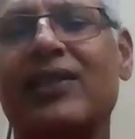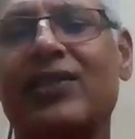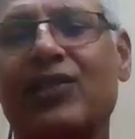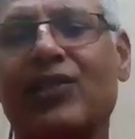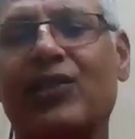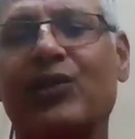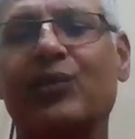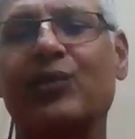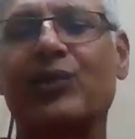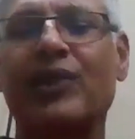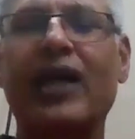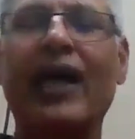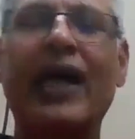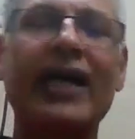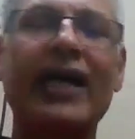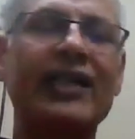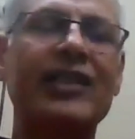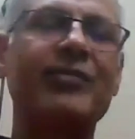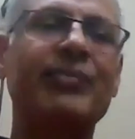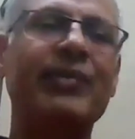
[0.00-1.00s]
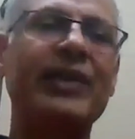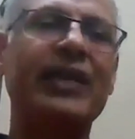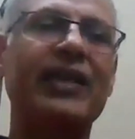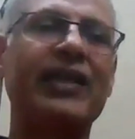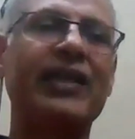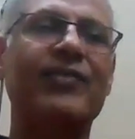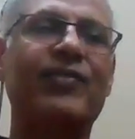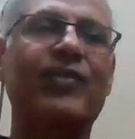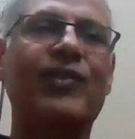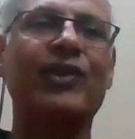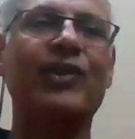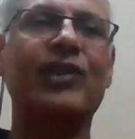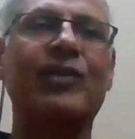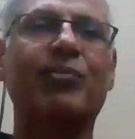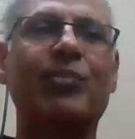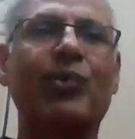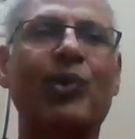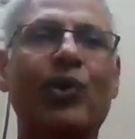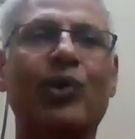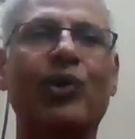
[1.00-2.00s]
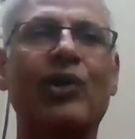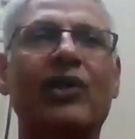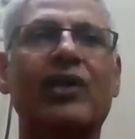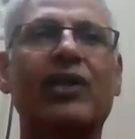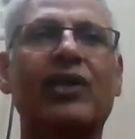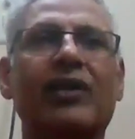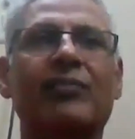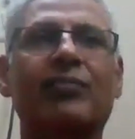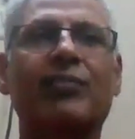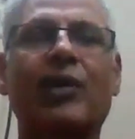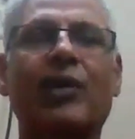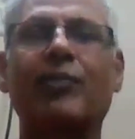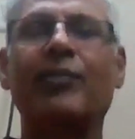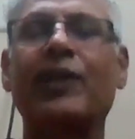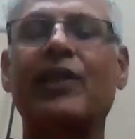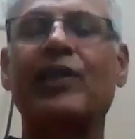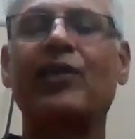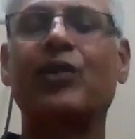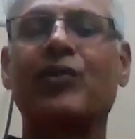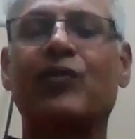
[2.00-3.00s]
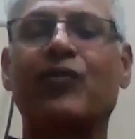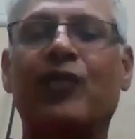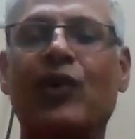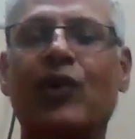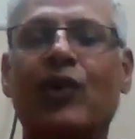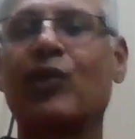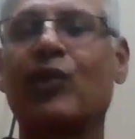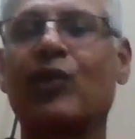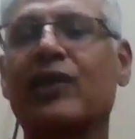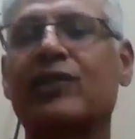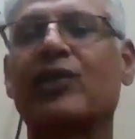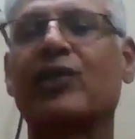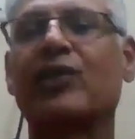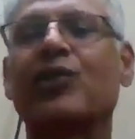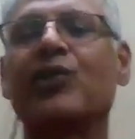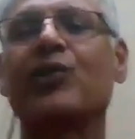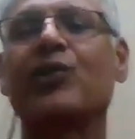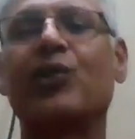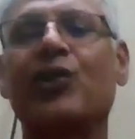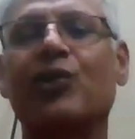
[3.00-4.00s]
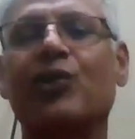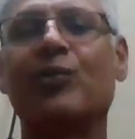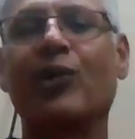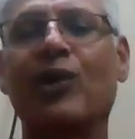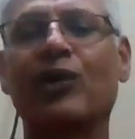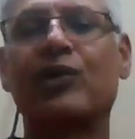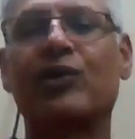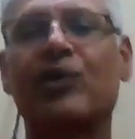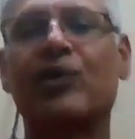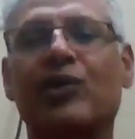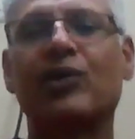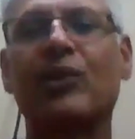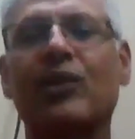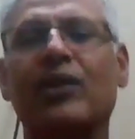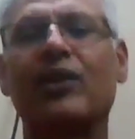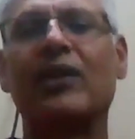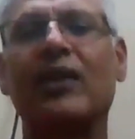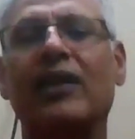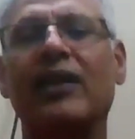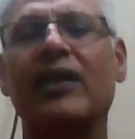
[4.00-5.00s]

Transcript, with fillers: since you thanked me for the book, probably you followed us on YouTube also.